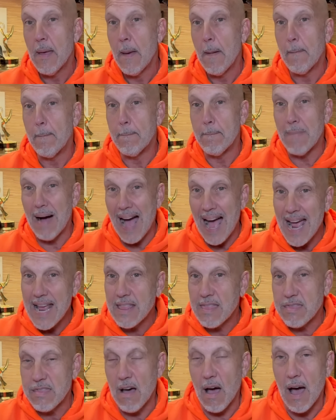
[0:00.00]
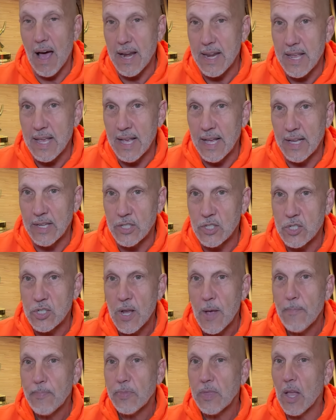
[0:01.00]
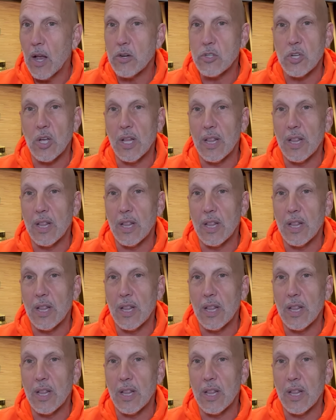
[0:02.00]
My thought is, there's a